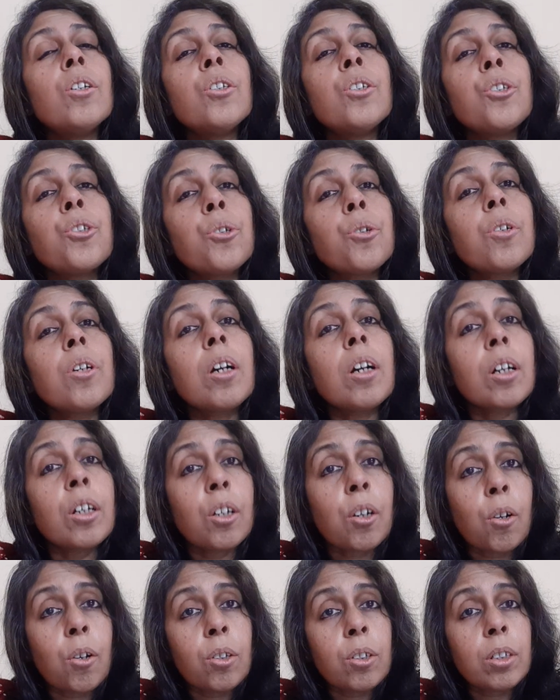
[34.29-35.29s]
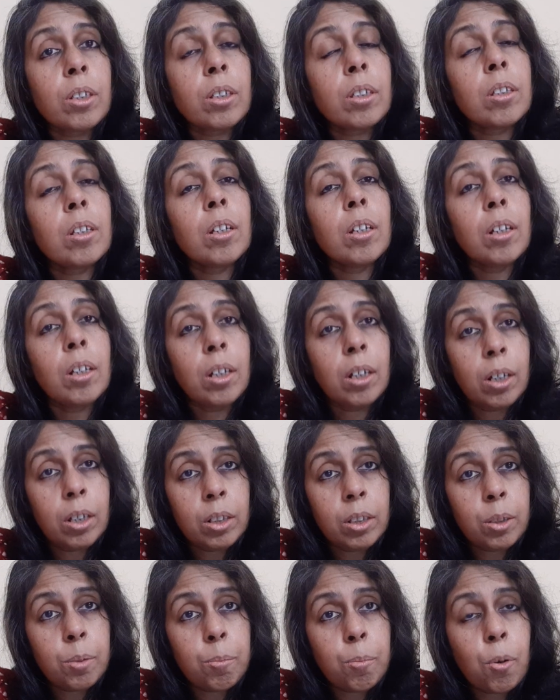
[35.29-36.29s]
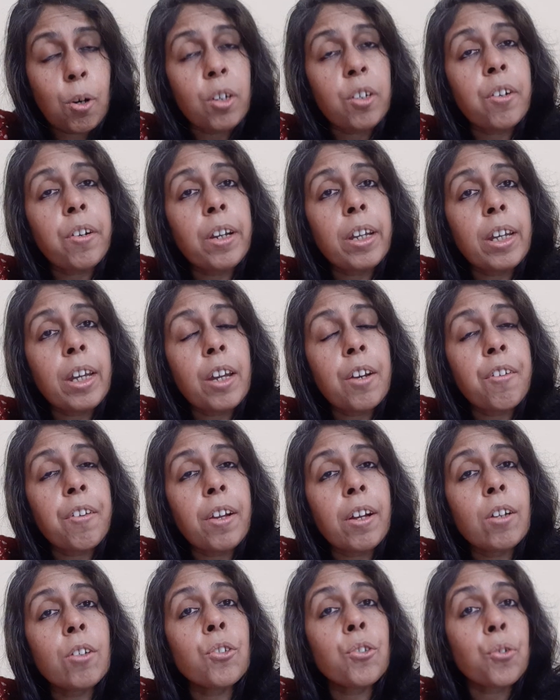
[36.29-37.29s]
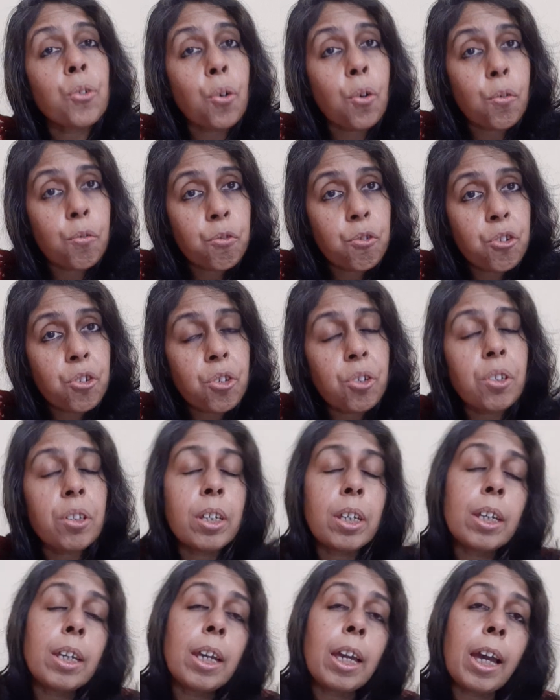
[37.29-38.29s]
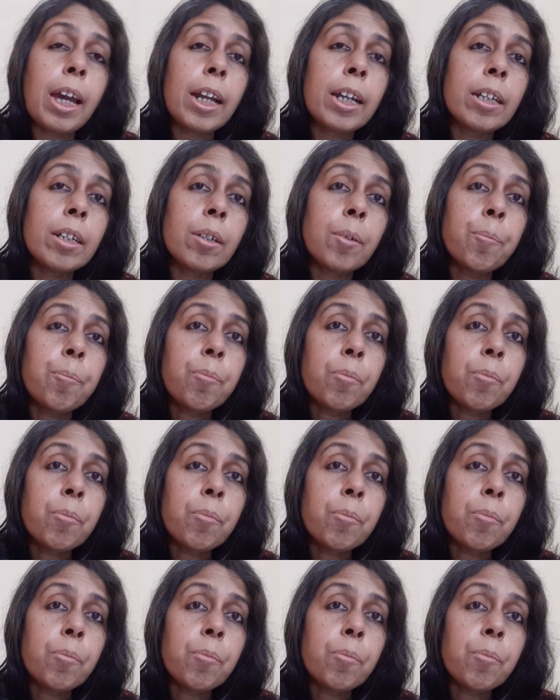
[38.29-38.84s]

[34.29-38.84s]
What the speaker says: shook across the bordering areas of Turkey and